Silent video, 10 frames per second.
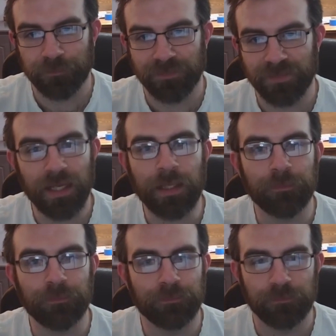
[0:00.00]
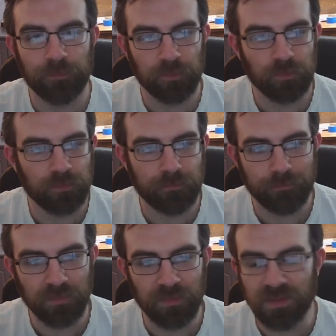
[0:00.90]
Any
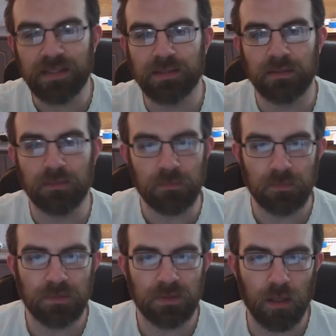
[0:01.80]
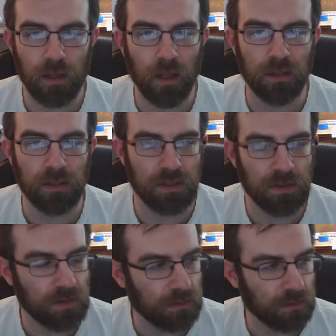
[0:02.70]
decent psychologist
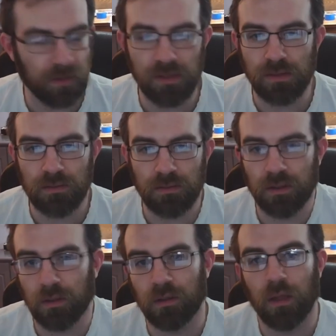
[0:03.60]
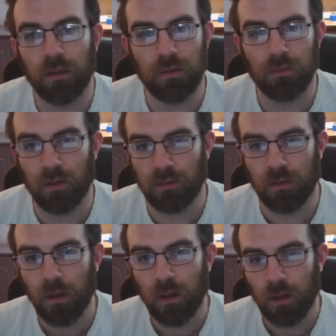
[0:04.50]
is going to tell you that
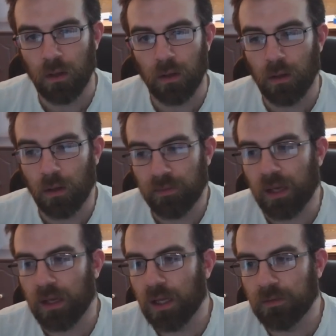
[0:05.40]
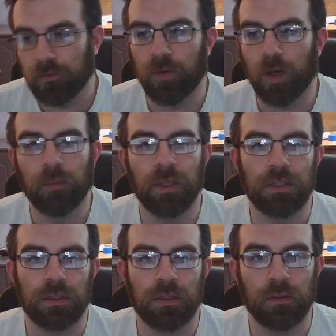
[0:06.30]
that kind of environment
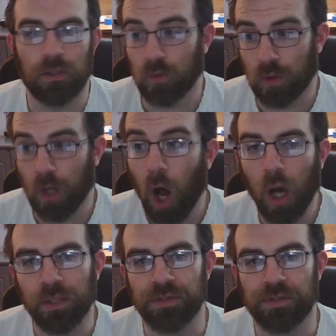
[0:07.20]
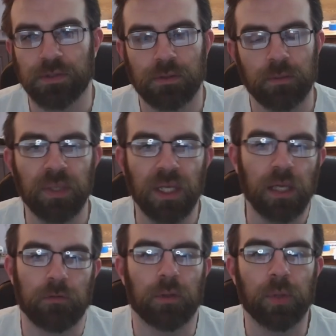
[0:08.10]
is going to cause
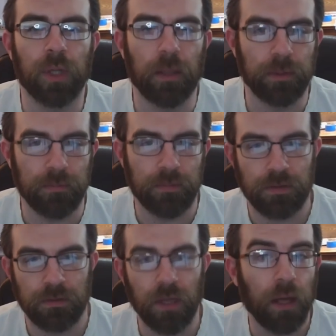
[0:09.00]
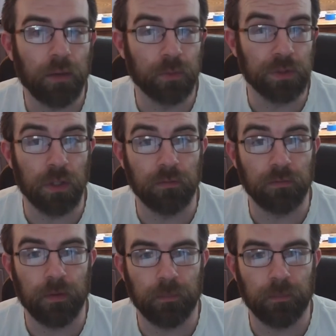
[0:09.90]
behavioral problems, not resolve them.